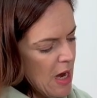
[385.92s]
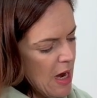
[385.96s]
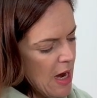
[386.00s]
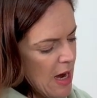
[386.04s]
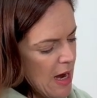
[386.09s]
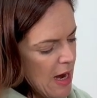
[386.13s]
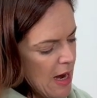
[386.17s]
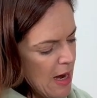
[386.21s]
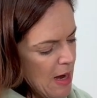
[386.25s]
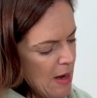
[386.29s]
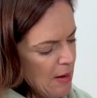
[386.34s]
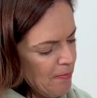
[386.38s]

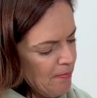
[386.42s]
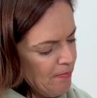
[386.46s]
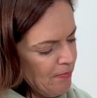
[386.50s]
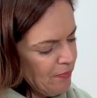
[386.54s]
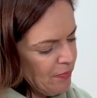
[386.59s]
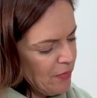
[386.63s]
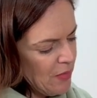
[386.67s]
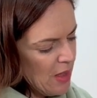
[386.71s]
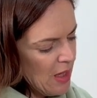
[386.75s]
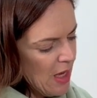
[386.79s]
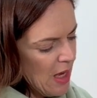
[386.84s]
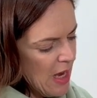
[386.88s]

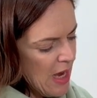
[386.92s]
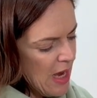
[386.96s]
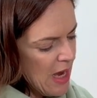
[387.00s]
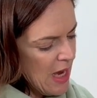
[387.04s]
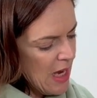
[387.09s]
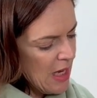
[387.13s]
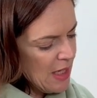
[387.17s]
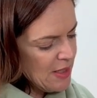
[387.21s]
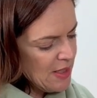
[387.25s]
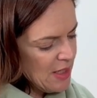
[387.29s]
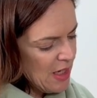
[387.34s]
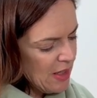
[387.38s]

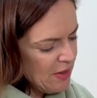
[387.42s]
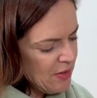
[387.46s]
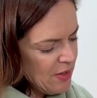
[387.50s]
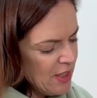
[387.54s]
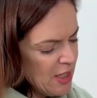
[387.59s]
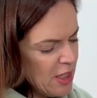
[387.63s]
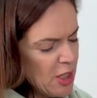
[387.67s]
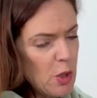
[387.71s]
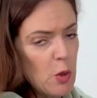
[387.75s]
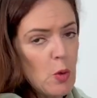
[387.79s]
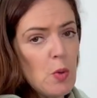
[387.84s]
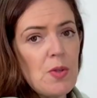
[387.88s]
And I
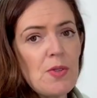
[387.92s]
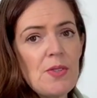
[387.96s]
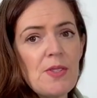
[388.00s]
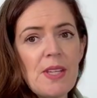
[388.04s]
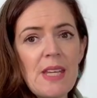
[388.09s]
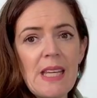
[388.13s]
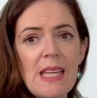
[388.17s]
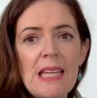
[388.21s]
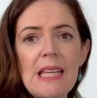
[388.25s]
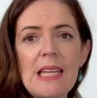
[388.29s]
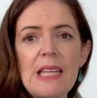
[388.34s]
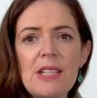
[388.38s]
think it'll
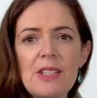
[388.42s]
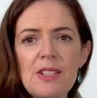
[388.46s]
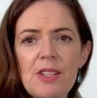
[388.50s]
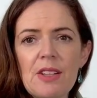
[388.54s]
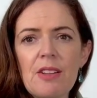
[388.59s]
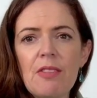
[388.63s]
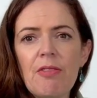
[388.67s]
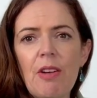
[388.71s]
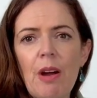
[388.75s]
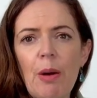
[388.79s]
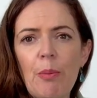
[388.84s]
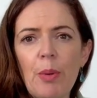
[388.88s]
sink into
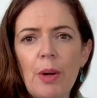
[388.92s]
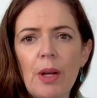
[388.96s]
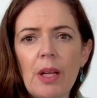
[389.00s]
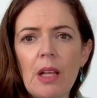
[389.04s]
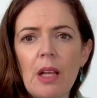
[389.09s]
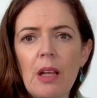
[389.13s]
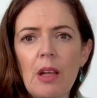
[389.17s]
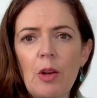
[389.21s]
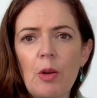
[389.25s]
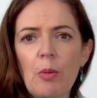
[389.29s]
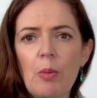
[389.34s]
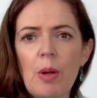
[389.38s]
the fabric
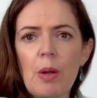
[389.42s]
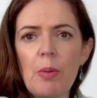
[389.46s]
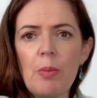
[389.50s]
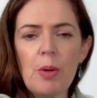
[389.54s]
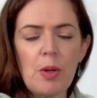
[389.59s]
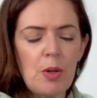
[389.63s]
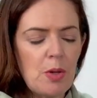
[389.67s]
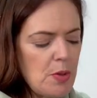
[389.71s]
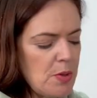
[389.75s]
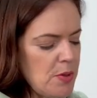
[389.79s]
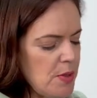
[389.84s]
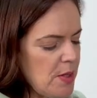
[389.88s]
a little bit
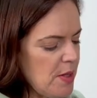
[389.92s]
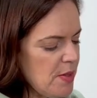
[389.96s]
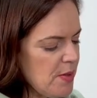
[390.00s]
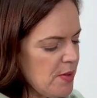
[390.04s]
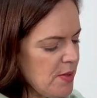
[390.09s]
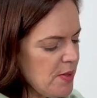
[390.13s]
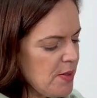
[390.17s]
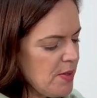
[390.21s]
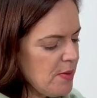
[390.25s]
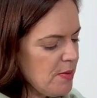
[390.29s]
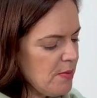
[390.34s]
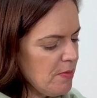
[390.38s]
because
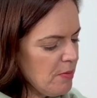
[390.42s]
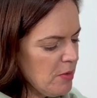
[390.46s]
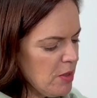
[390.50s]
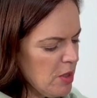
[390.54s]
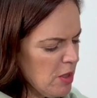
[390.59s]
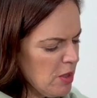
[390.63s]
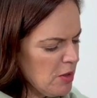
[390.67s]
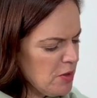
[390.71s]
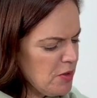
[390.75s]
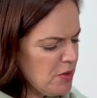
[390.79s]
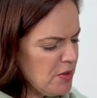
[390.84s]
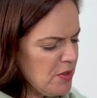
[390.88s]
it's,
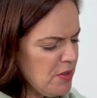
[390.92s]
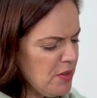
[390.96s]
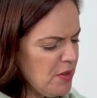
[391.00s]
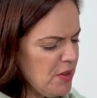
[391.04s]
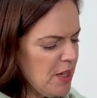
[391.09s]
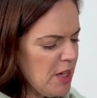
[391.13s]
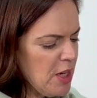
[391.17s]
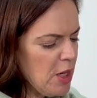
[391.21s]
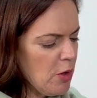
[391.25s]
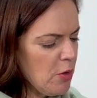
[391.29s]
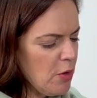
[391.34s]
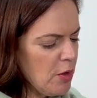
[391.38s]
it's
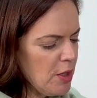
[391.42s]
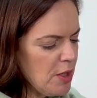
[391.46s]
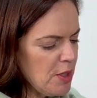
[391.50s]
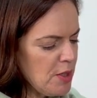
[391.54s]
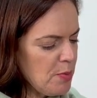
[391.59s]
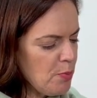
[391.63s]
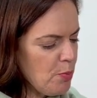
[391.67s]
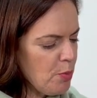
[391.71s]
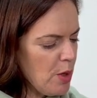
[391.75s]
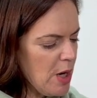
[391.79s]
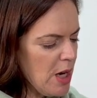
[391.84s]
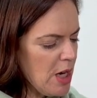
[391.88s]
thicker and it's
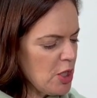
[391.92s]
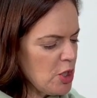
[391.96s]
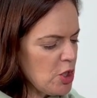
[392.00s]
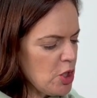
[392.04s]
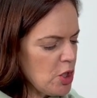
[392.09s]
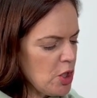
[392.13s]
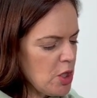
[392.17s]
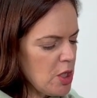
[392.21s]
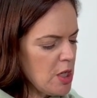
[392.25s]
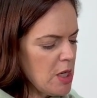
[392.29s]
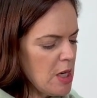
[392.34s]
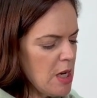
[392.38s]

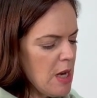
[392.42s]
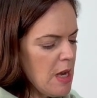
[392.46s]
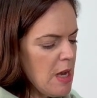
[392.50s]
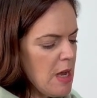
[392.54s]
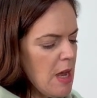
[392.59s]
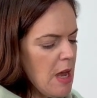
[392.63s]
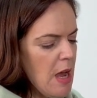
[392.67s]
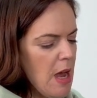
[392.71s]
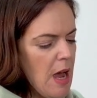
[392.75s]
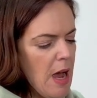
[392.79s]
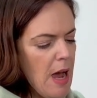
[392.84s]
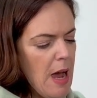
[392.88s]
brushed.
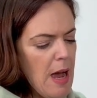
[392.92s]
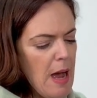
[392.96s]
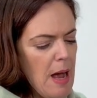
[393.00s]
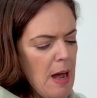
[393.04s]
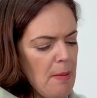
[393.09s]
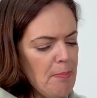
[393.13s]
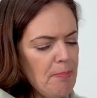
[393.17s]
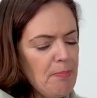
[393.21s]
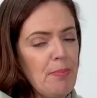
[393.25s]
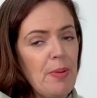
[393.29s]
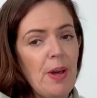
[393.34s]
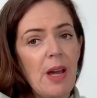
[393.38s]

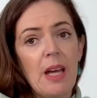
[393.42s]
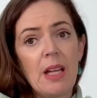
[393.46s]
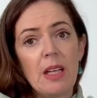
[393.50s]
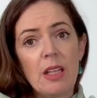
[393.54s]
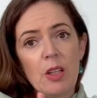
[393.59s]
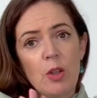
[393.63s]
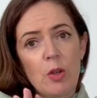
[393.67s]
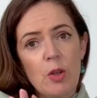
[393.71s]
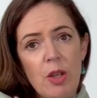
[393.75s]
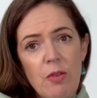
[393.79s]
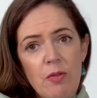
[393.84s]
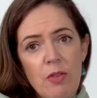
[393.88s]
But
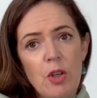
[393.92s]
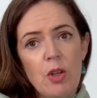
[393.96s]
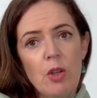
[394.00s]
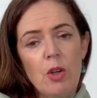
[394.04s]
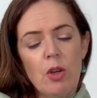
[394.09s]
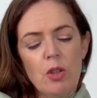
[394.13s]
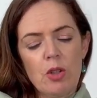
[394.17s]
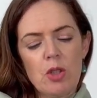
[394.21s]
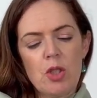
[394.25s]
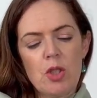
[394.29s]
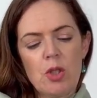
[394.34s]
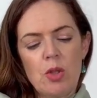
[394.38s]
look, if you're
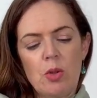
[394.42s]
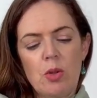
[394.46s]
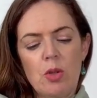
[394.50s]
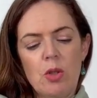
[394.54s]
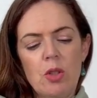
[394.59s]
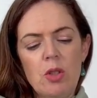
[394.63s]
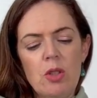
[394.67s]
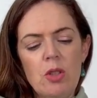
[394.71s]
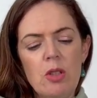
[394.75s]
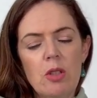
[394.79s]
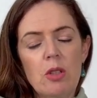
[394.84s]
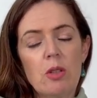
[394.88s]
not
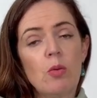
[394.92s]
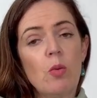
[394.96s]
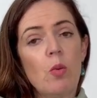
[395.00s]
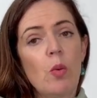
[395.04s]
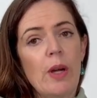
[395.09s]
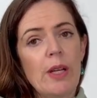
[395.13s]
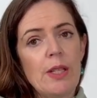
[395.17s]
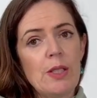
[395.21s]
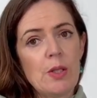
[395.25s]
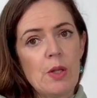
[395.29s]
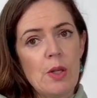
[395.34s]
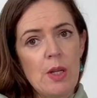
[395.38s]
sure,
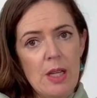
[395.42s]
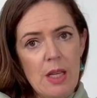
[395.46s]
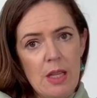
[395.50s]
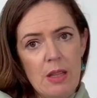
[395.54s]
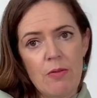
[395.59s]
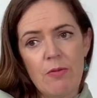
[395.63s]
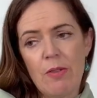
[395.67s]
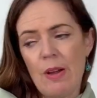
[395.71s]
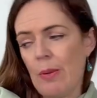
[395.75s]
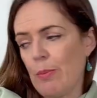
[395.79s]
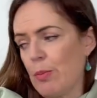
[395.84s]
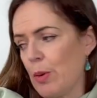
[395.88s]
wait till you get
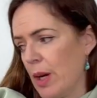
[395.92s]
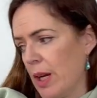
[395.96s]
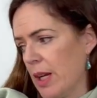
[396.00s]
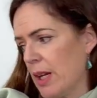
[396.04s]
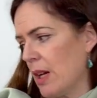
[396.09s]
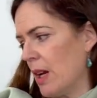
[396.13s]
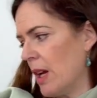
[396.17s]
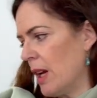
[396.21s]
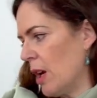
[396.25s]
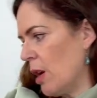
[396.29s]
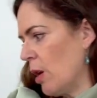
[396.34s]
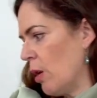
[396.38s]
the
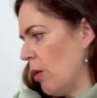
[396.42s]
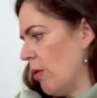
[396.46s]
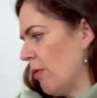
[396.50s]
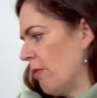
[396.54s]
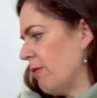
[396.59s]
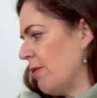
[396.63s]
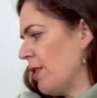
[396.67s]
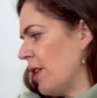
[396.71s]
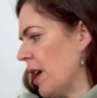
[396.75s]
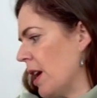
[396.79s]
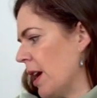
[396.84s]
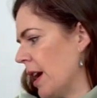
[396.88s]
fabric and go and
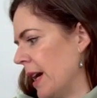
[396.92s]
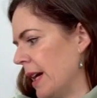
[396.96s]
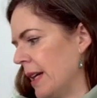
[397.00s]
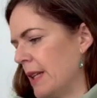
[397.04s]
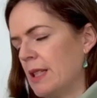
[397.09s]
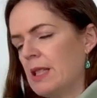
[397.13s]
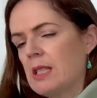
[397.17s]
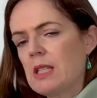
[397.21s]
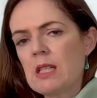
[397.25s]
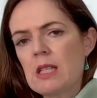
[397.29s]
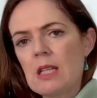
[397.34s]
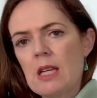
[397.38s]

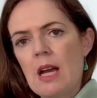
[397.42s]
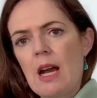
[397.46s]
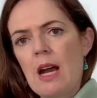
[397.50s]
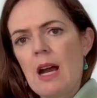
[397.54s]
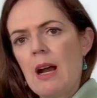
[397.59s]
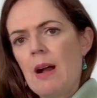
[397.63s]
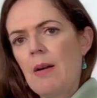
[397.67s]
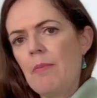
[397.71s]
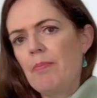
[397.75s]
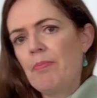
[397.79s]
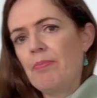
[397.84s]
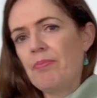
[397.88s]
find
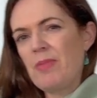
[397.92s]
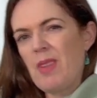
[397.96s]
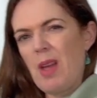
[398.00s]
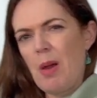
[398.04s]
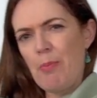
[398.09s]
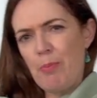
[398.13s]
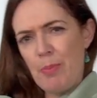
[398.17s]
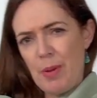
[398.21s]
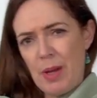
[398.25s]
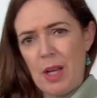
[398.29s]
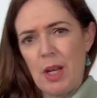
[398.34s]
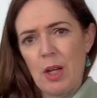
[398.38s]

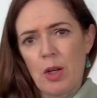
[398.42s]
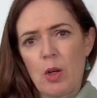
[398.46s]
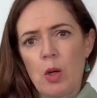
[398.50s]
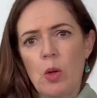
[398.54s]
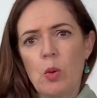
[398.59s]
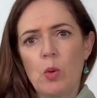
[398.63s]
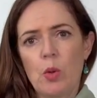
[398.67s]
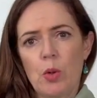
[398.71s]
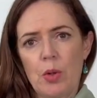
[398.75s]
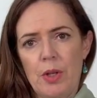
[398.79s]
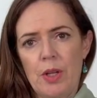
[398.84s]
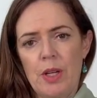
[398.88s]
a better
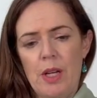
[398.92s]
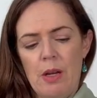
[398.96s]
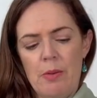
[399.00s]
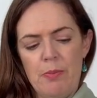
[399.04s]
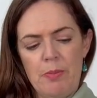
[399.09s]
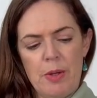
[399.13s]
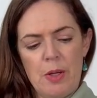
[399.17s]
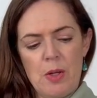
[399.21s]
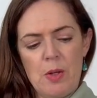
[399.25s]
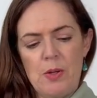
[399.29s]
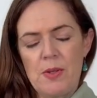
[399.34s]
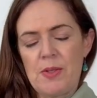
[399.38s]
coordinate,
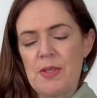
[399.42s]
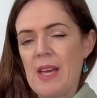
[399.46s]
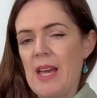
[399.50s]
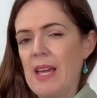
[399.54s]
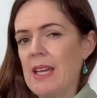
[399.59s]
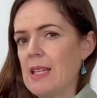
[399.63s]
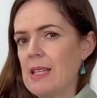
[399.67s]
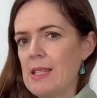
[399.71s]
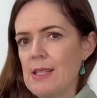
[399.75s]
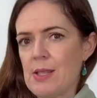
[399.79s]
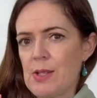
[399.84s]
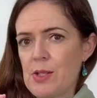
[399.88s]
because
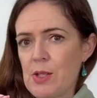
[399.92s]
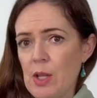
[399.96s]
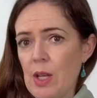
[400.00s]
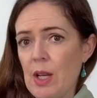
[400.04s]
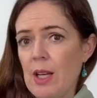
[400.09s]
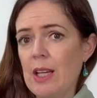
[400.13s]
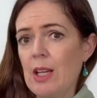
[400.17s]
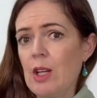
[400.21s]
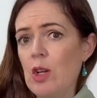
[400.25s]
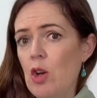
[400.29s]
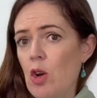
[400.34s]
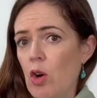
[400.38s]
that is
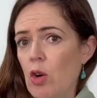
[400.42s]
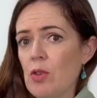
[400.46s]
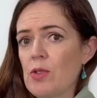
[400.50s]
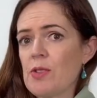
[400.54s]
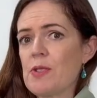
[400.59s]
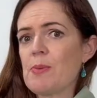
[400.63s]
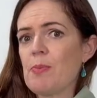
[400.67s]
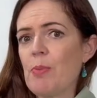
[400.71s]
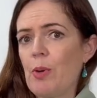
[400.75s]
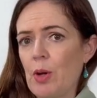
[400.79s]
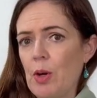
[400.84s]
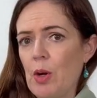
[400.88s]
certainly not
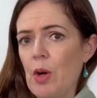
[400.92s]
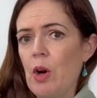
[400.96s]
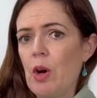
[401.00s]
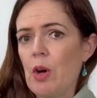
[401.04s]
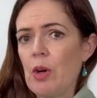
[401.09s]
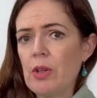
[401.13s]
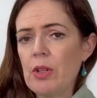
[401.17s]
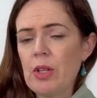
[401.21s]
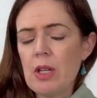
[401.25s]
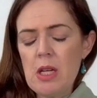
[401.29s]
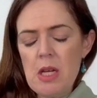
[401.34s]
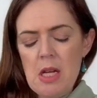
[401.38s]
spot
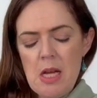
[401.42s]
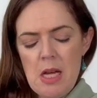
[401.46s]
on,